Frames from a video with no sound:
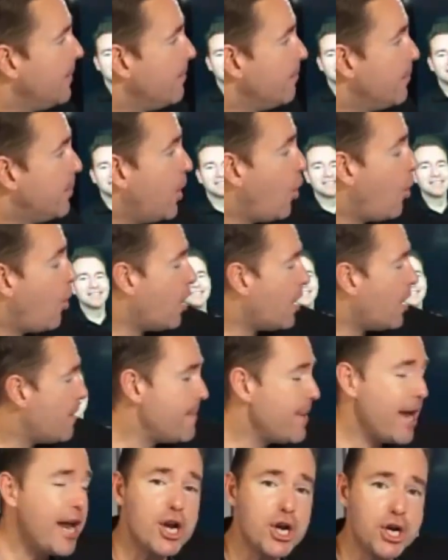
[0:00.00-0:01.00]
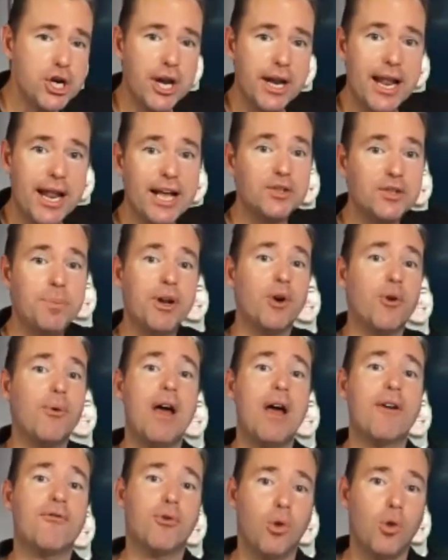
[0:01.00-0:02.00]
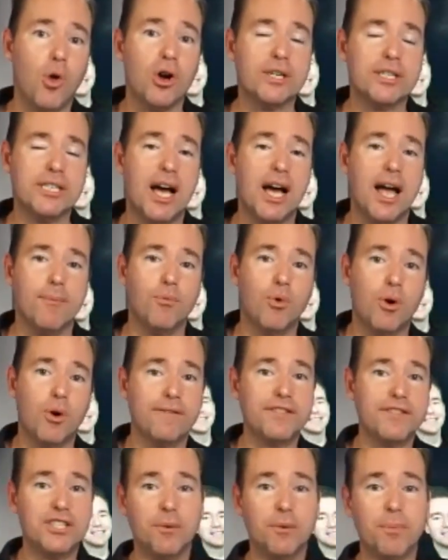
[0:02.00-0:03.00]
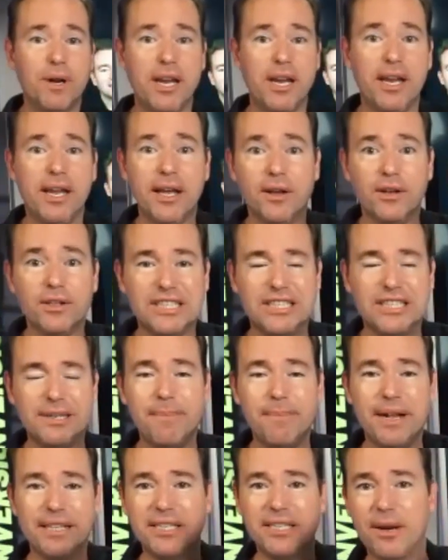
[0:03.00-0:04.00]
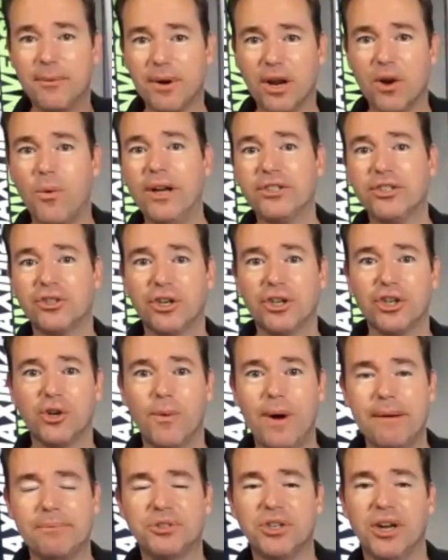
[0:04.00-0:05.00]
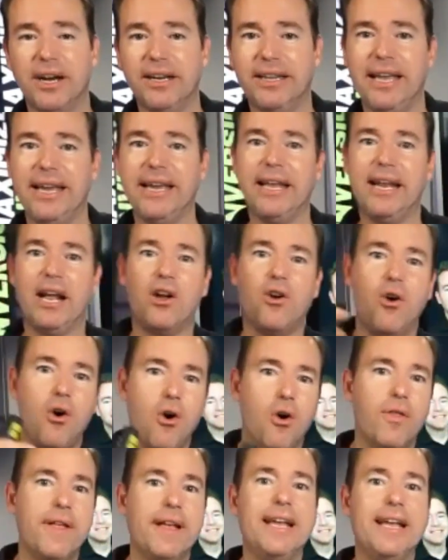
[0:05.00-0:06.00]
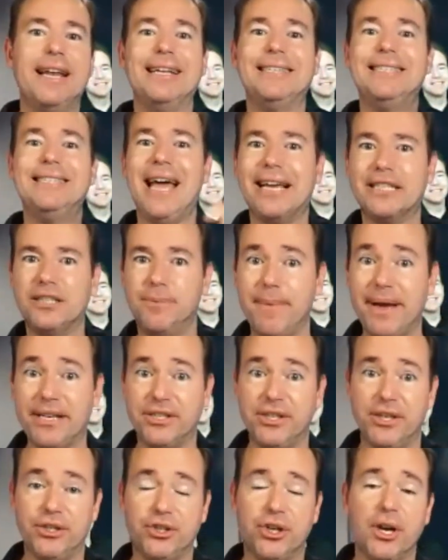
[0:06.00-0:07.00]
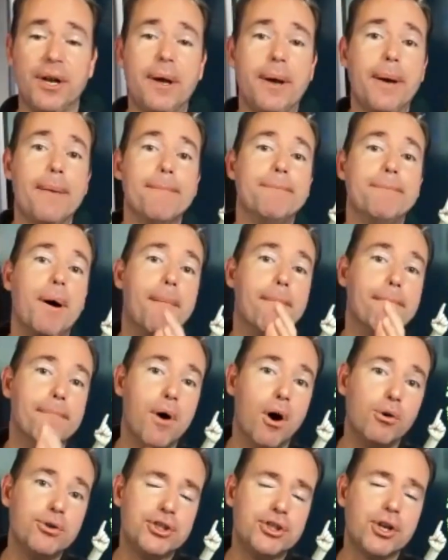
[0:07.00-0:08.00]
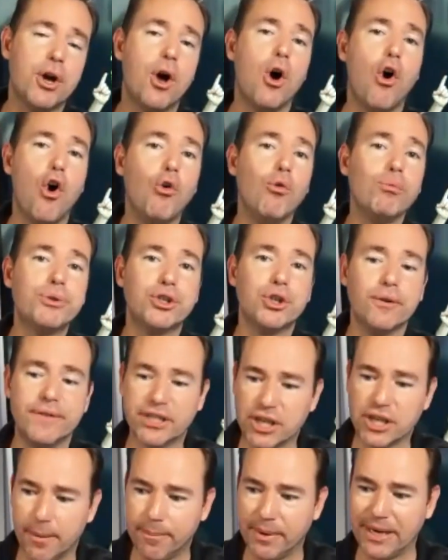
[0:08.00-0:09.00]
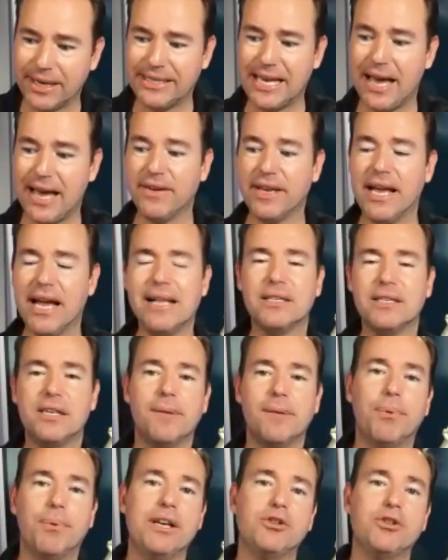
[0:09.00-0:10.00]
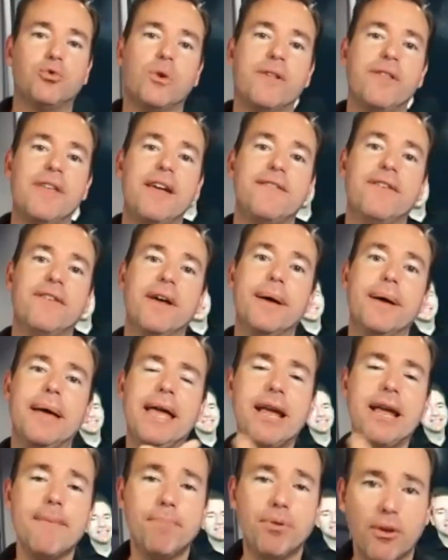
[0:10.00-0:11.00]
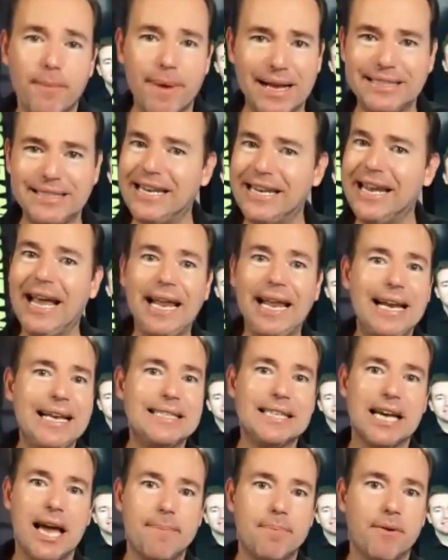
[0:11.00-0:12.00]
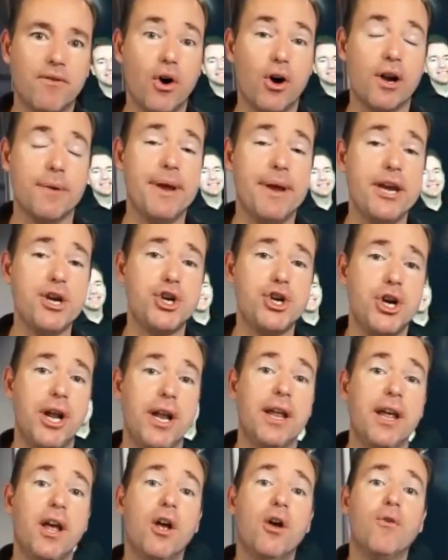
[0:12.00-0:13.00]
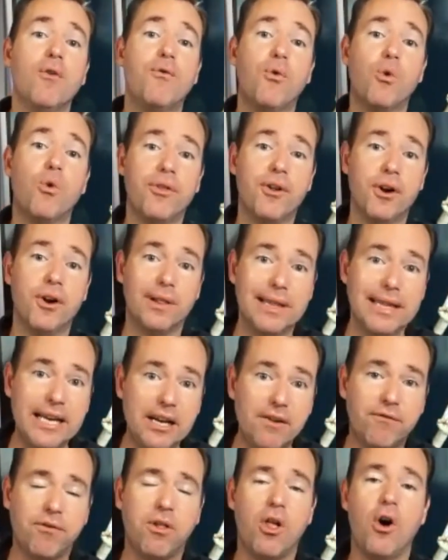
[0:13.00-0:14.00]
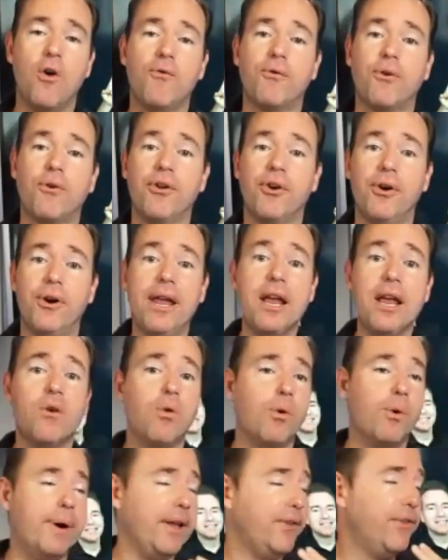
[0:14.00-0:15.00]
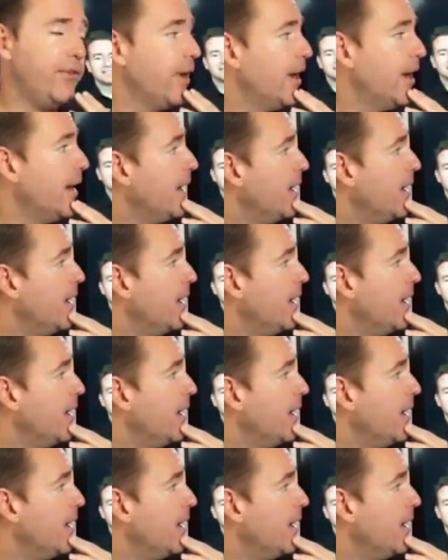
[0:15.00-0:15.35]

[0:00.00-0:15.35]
But automation has been around for a long time, where if somebody submits a request on your website, they get a call, they get a text message. But most home service companies haven't gotten to the place where they've implemented any type of automation for their lead flow, for their inquiries.